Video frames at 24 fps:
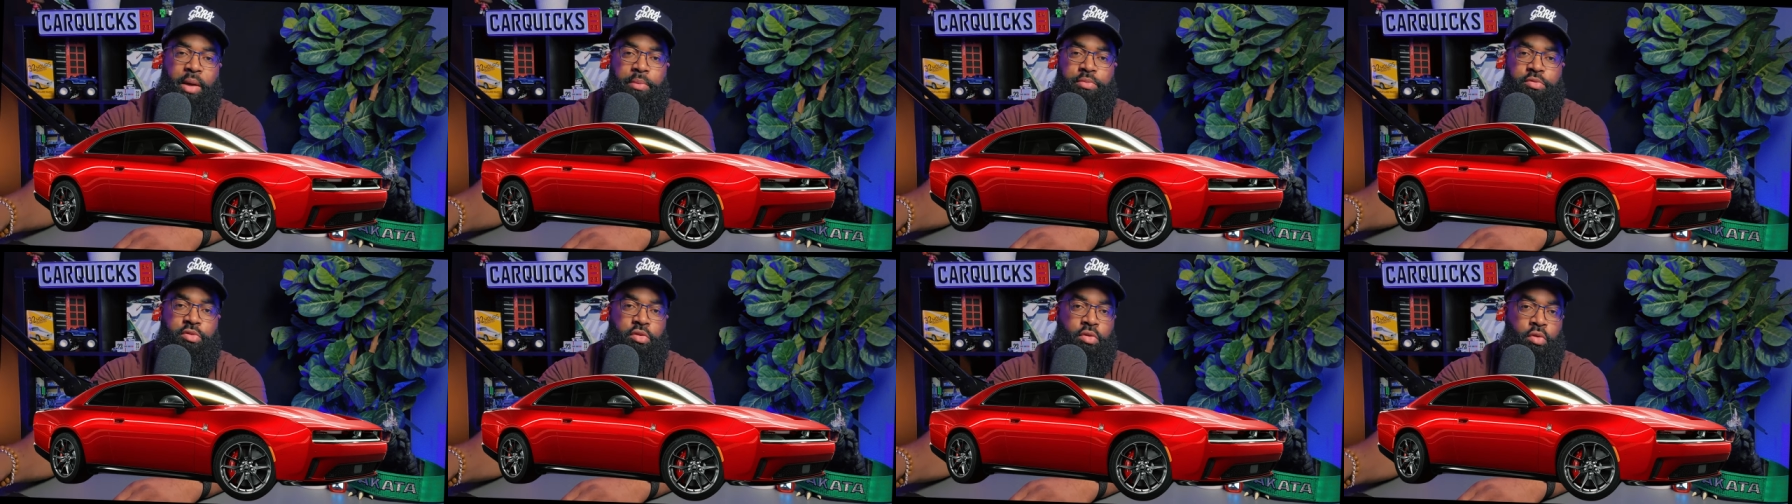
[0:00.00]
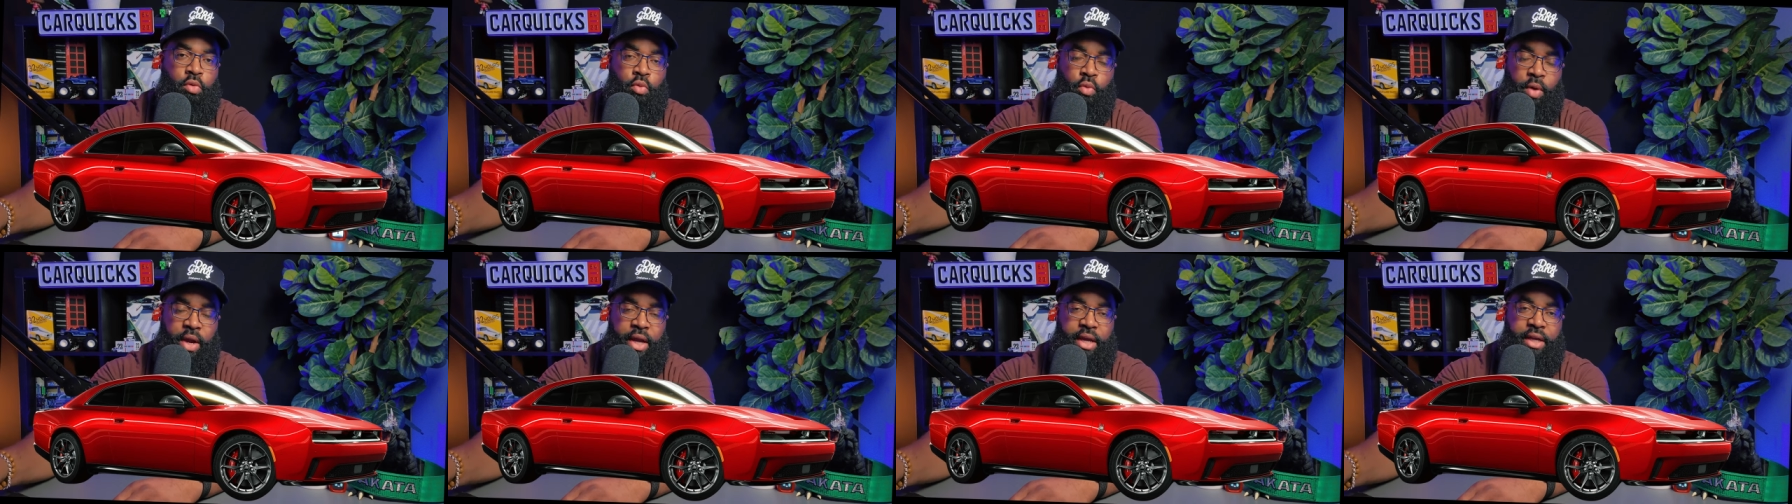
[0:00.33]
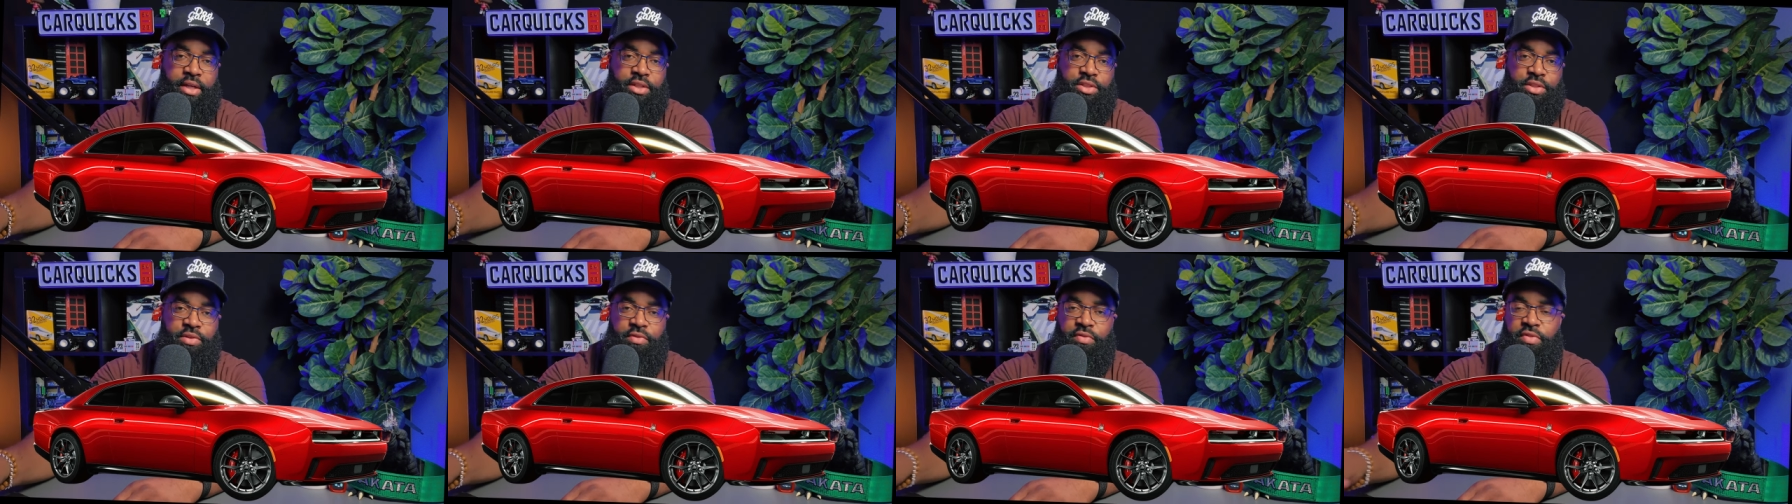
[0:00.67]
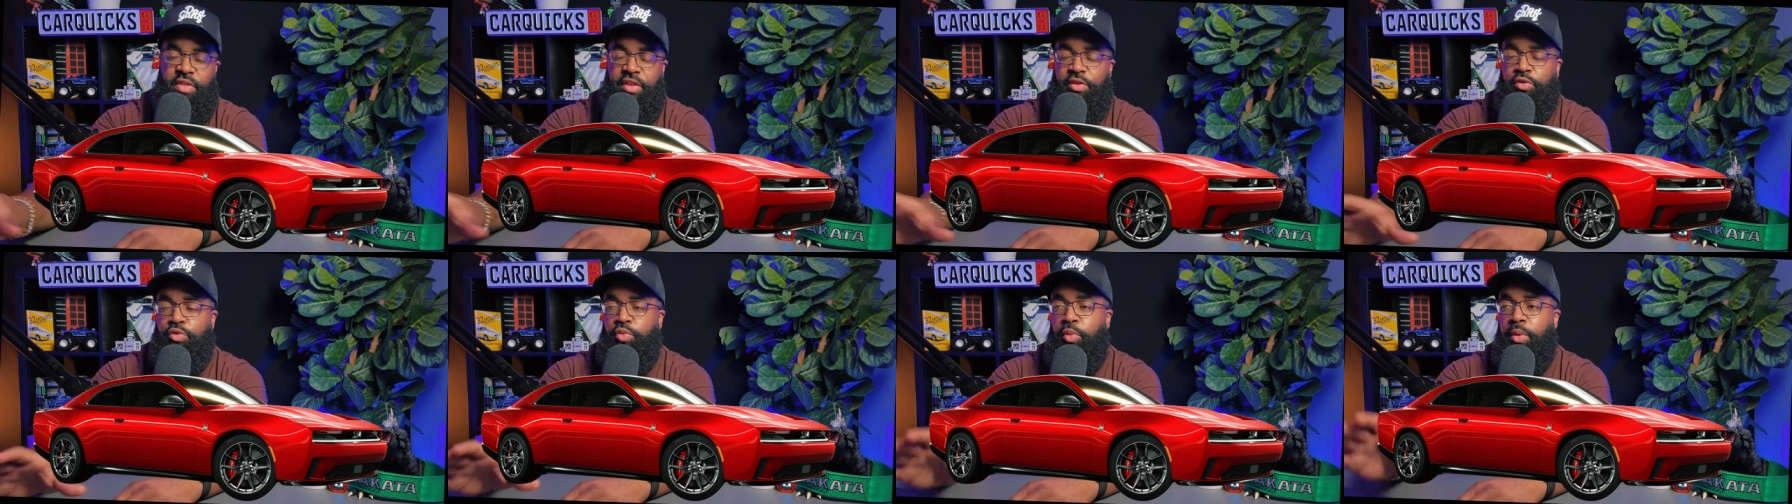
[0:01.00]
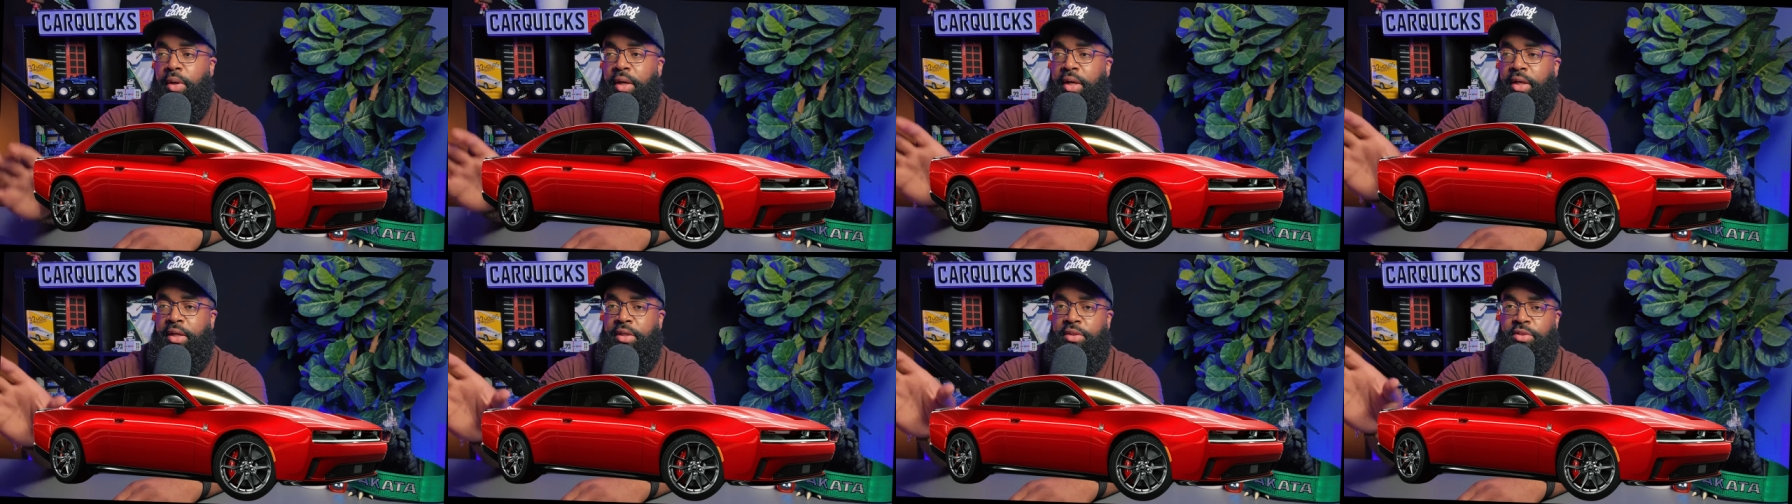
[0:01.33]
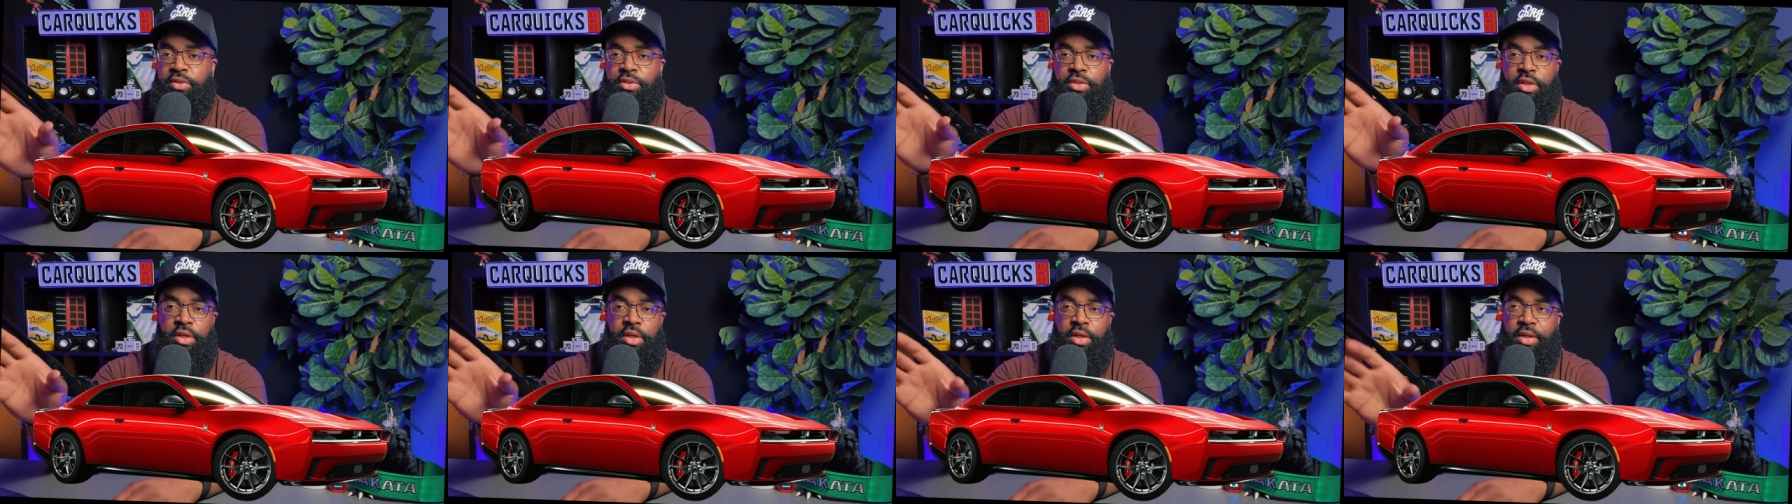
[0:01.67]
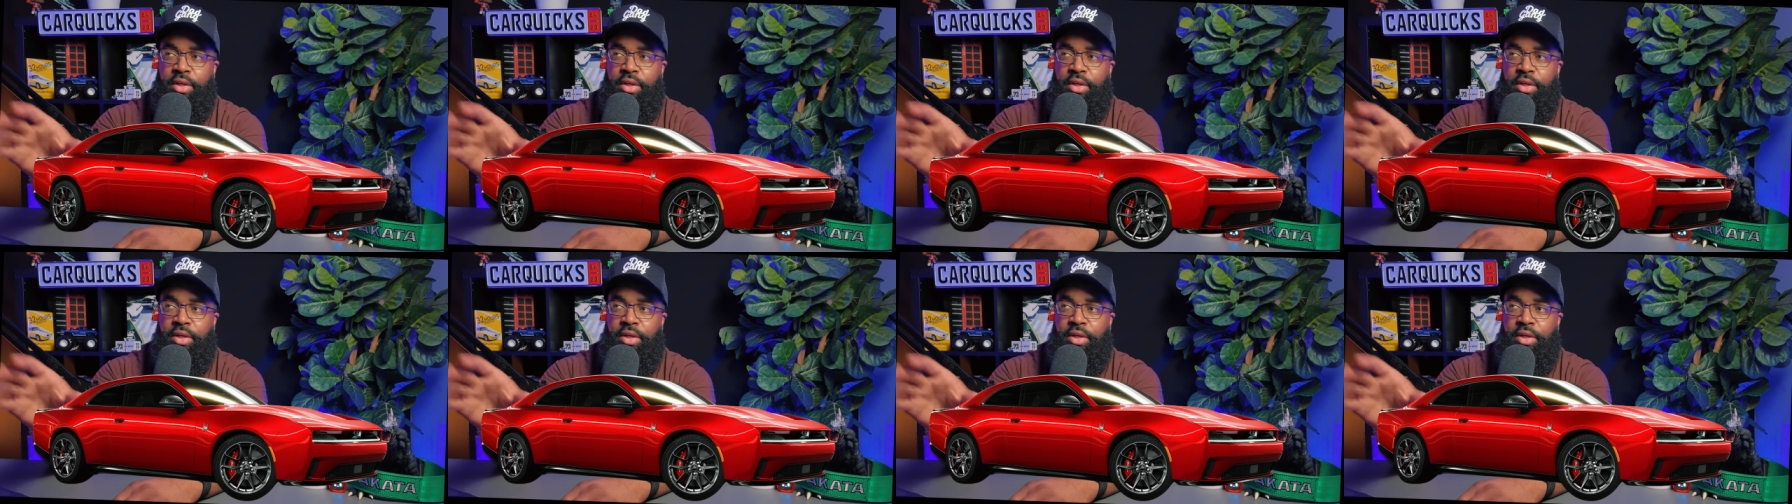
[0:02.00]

to the range. If this was,